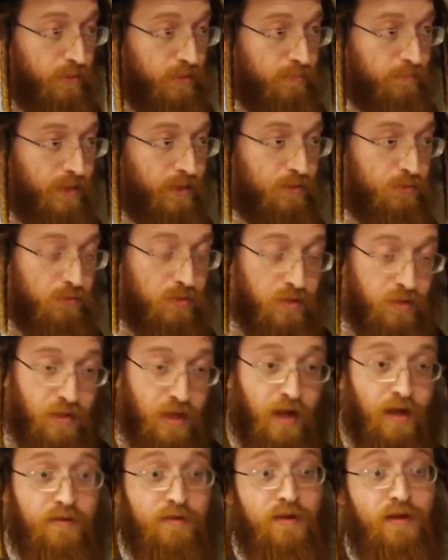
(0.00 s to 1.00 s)
but by doing
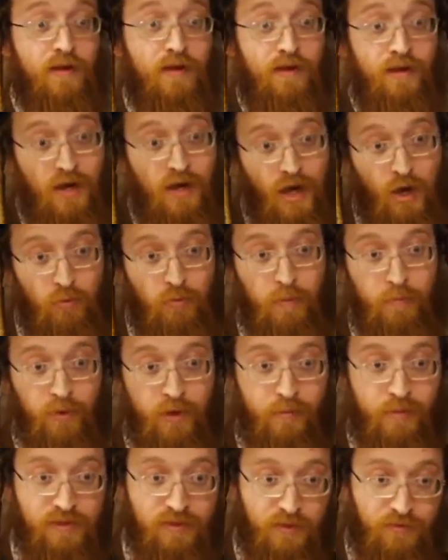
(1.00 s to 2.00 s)
that, I will be
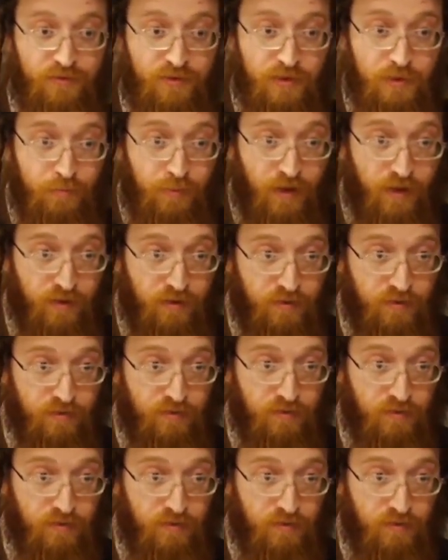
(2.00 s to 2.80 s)
putting myself in a spot.